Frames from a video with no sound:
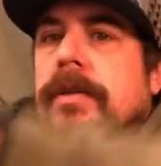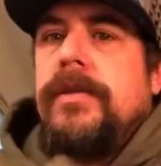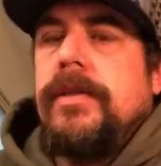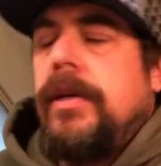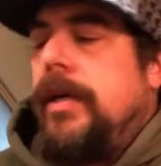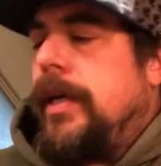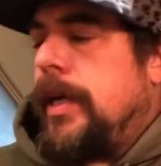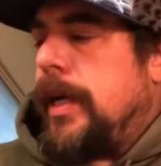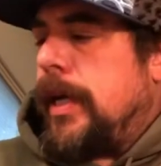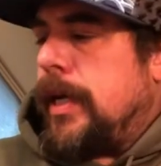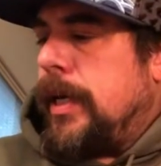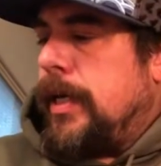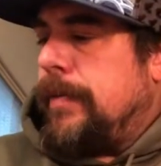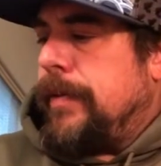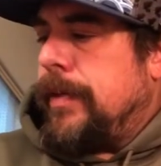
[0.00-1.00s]
sorry, I got
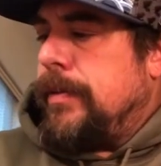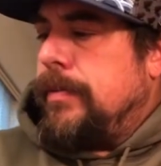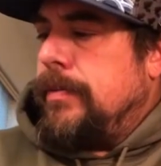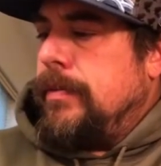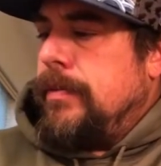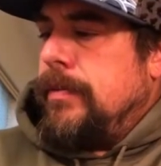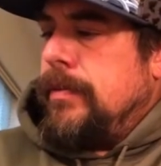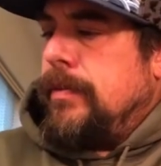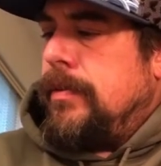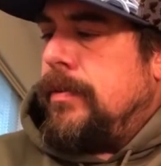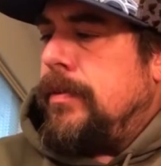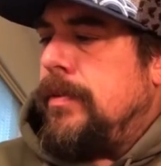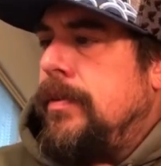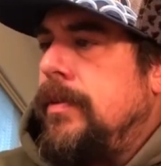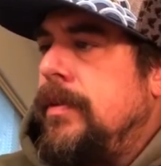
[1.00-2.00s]
kind of a,
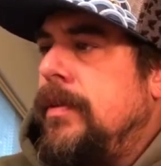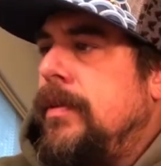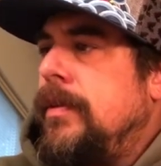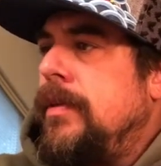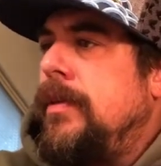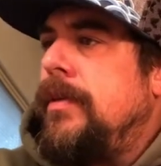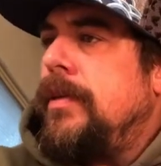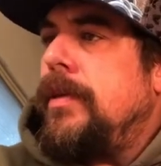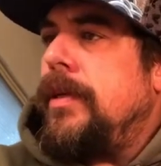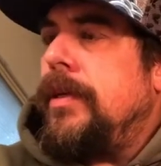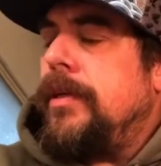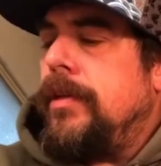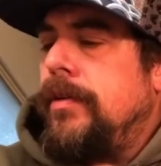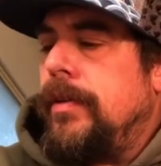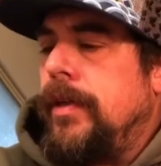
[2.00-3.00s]
I
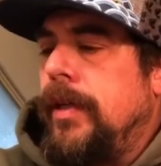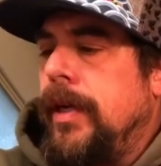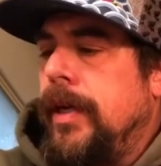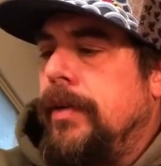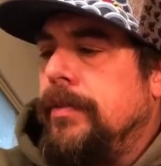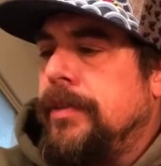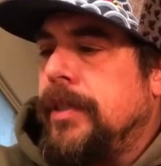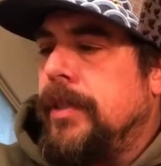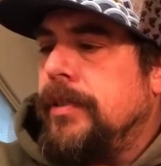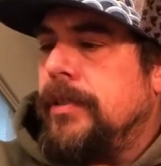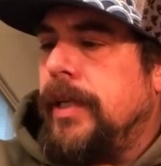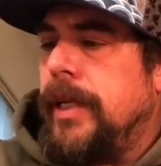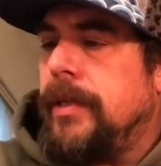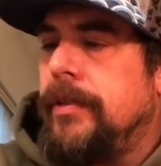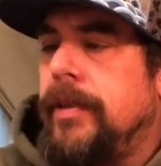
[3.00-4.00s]
didn't know the line was all
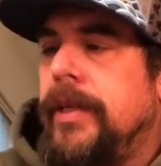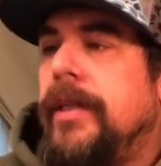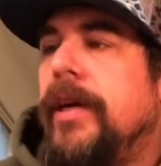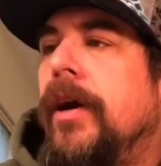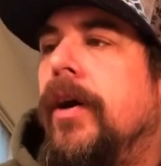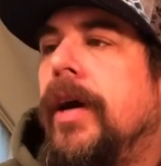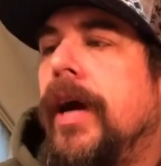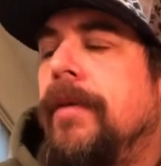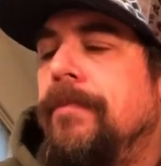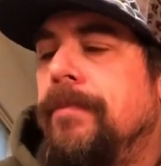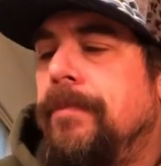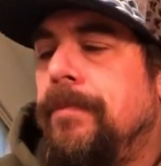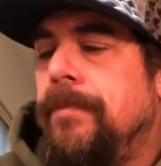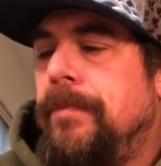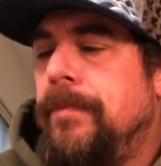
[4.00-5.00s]
tangled right there. Okay,
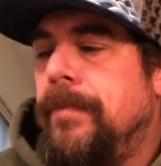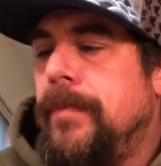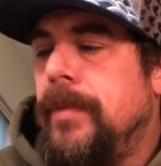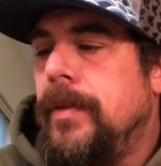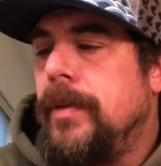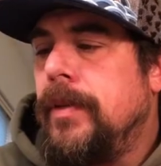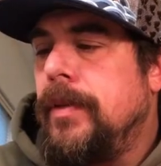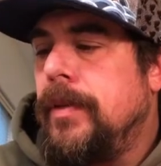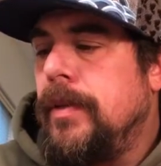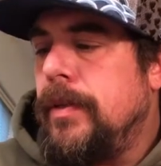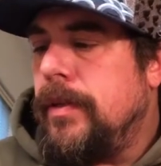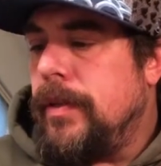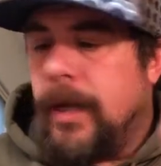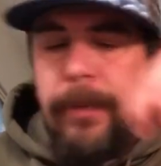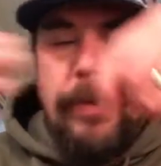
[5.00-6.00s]

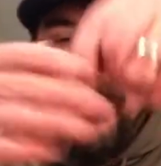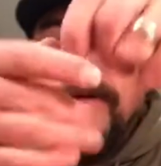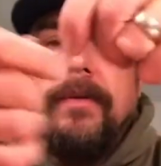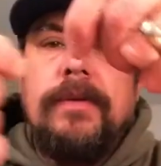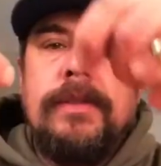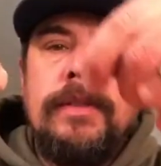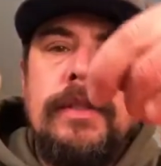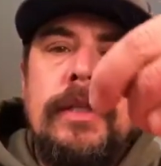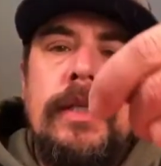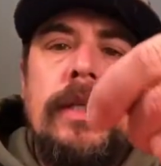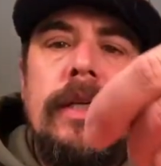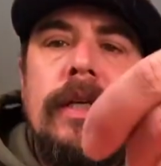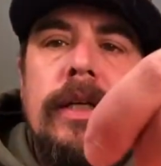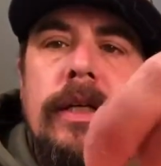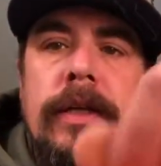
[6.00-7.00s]
there we go.
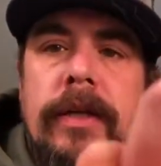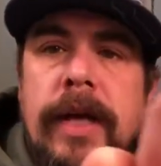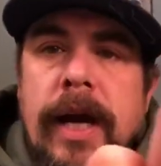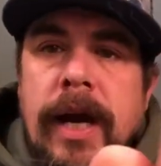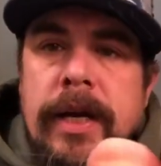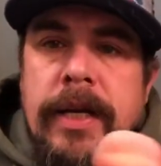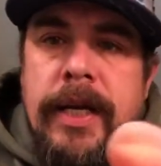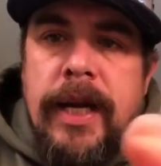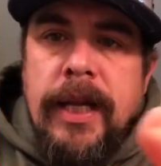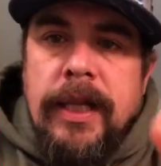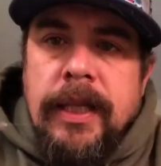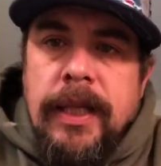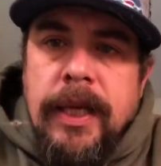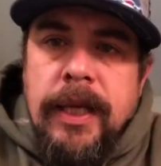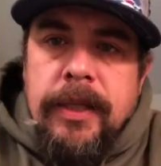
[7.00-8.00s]
You go down, you got a
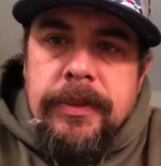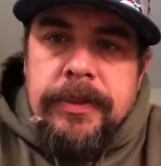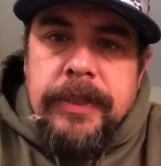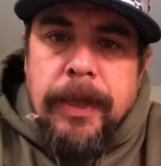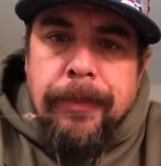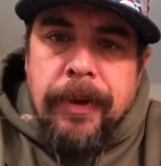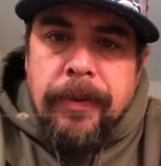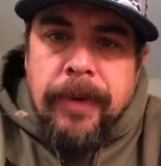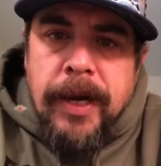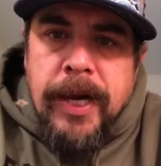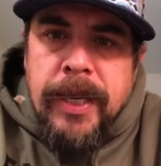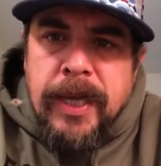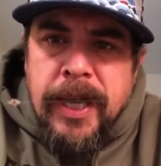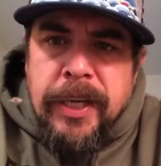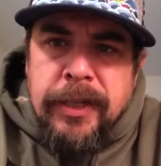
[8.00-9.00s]
little tippet
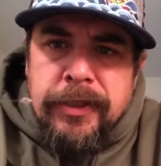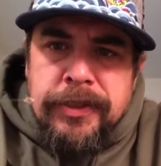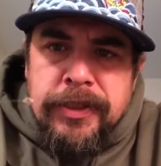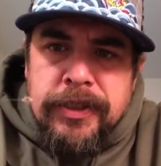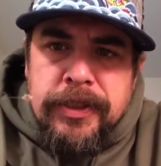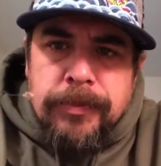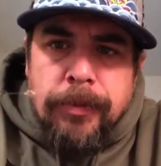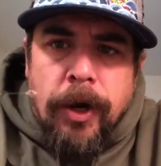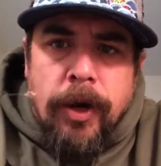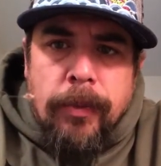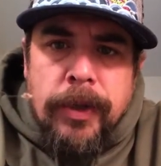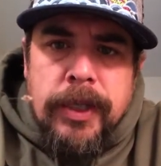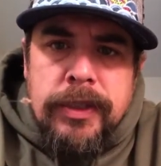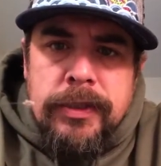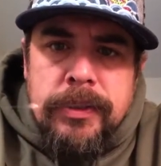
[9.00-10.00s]
ring. I use the small
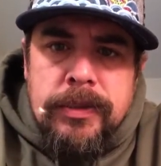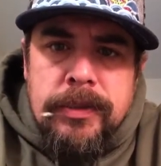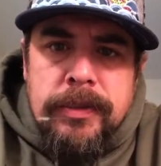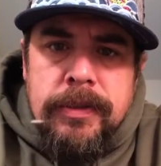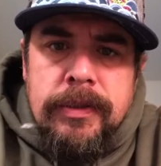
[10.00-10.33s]
ones.